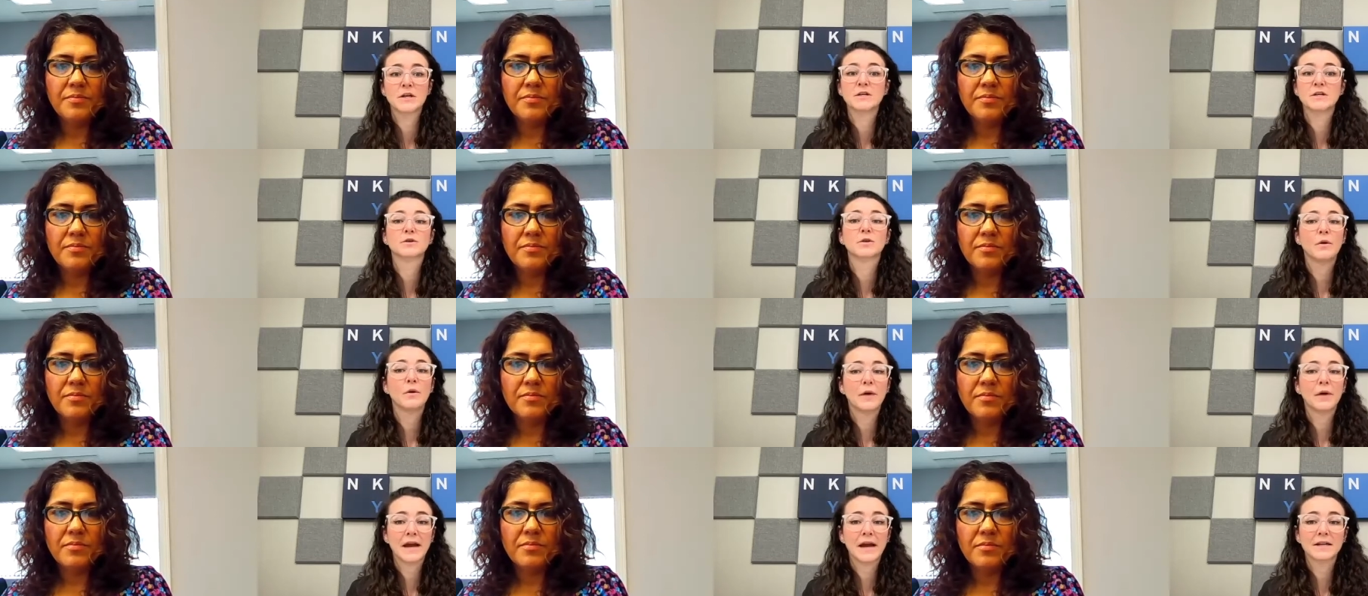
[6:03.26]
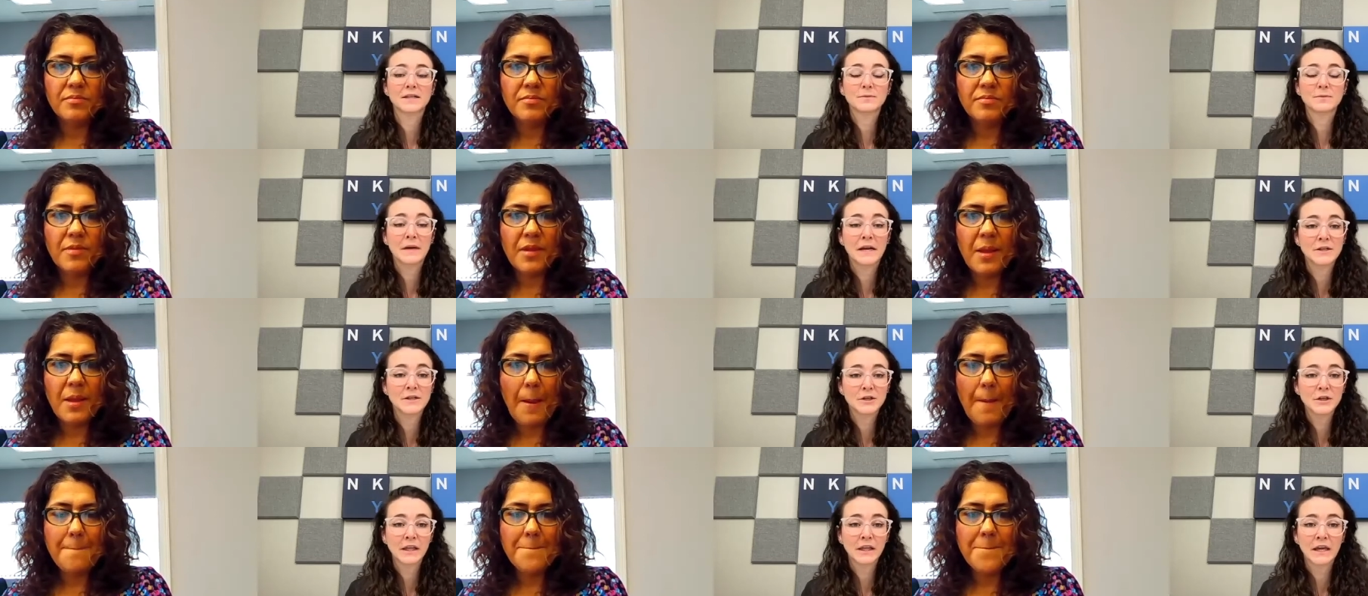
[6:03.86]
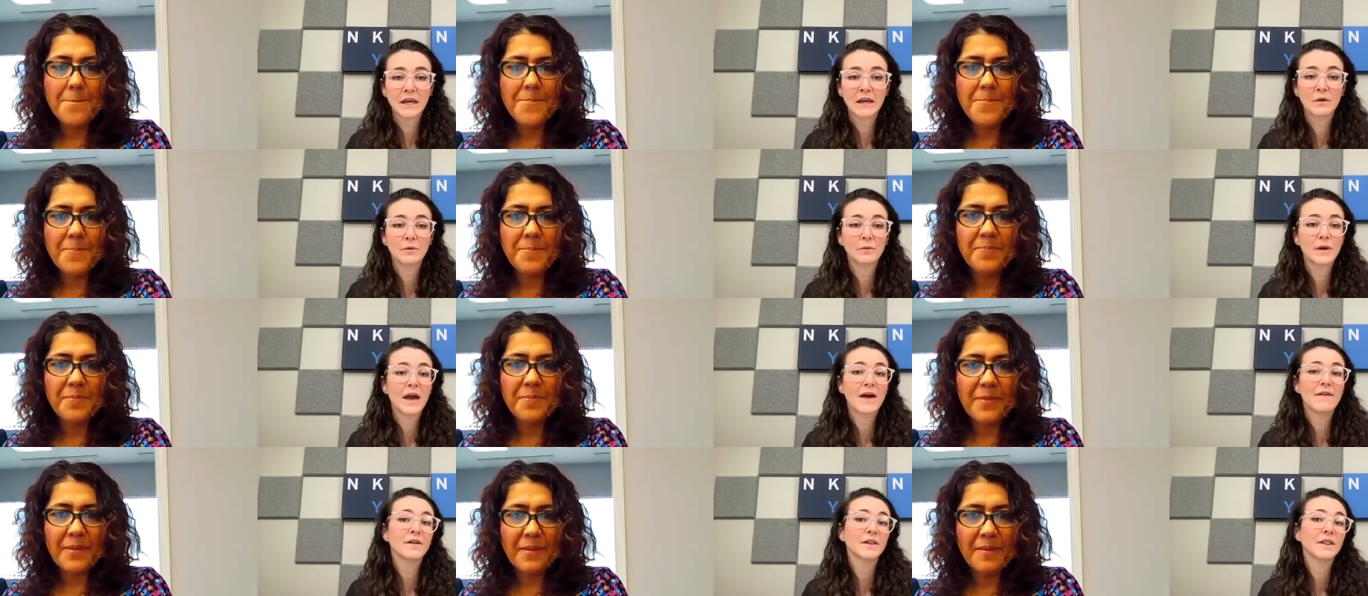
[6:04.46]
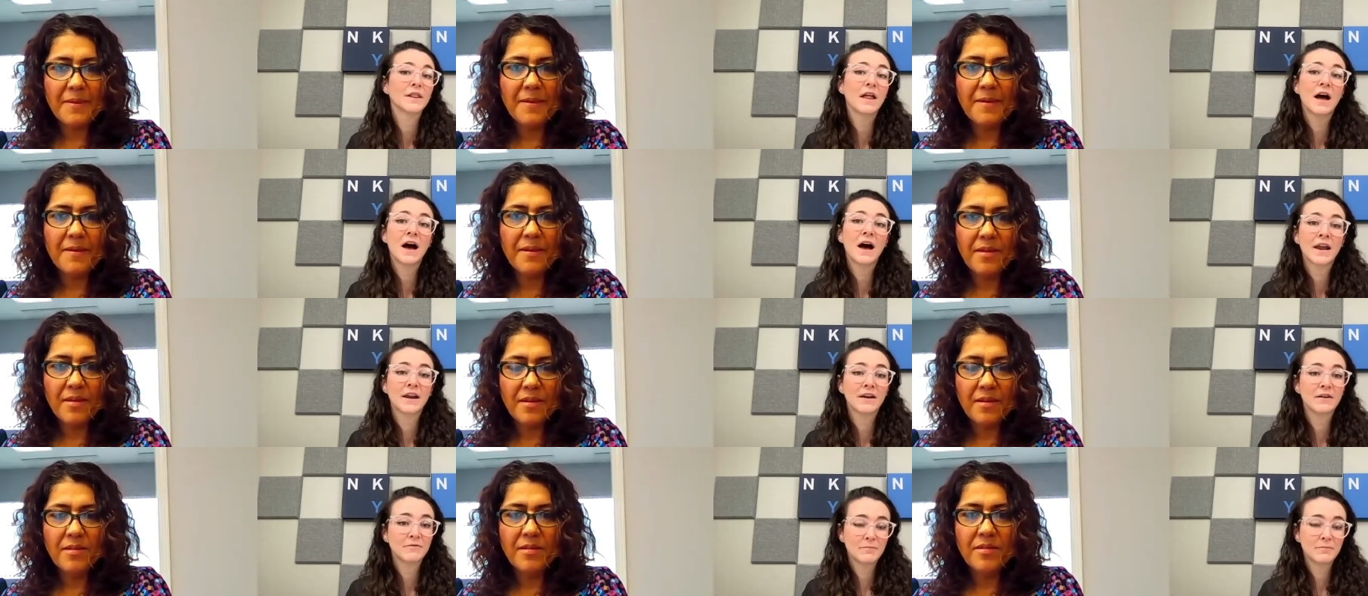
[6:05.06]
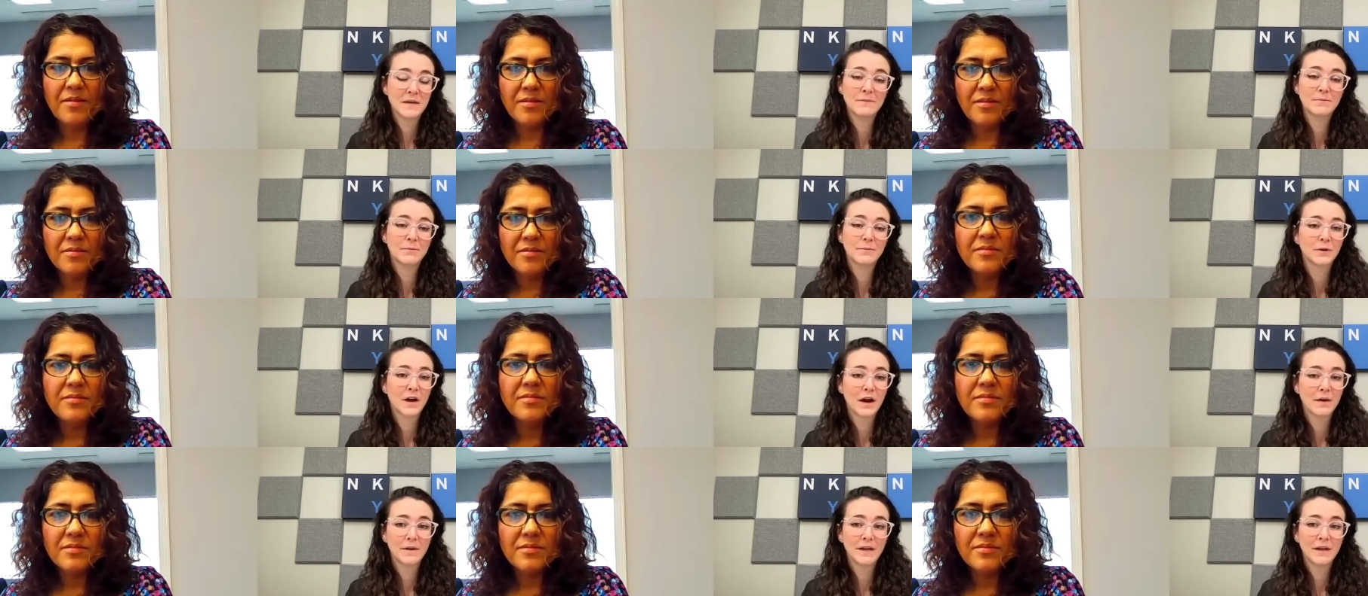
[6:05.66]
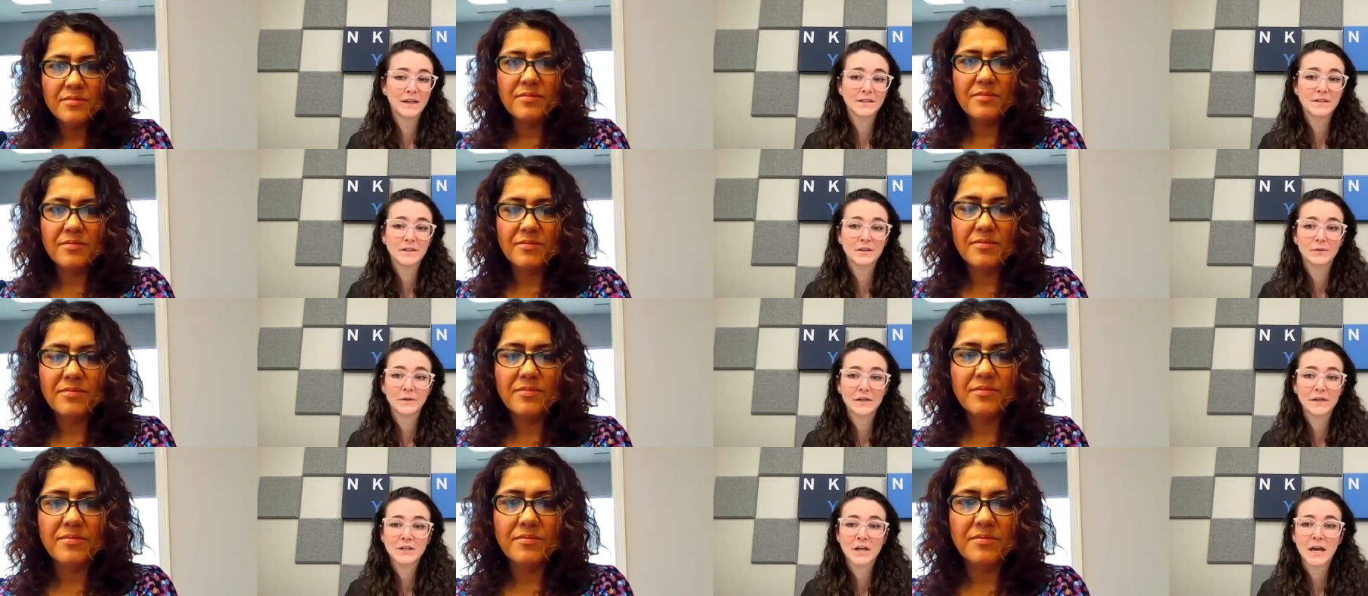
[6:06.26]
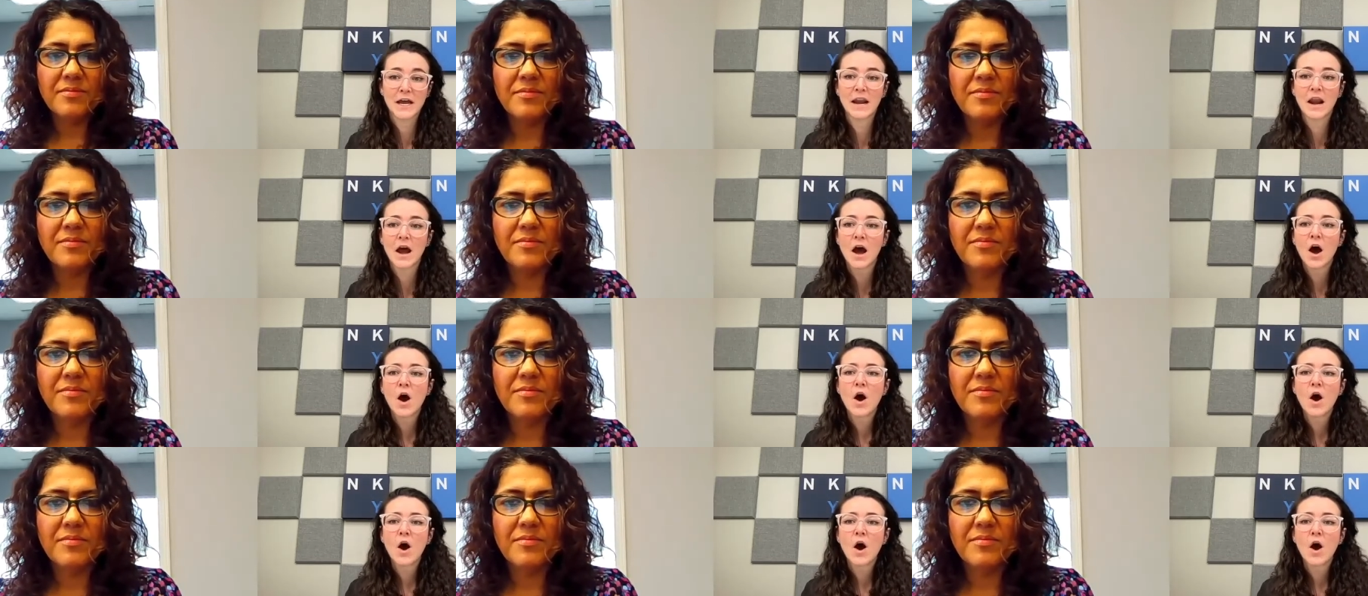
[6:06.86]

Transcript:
Speaker 1: is growing exponentially. We have a lot of people coming into the region.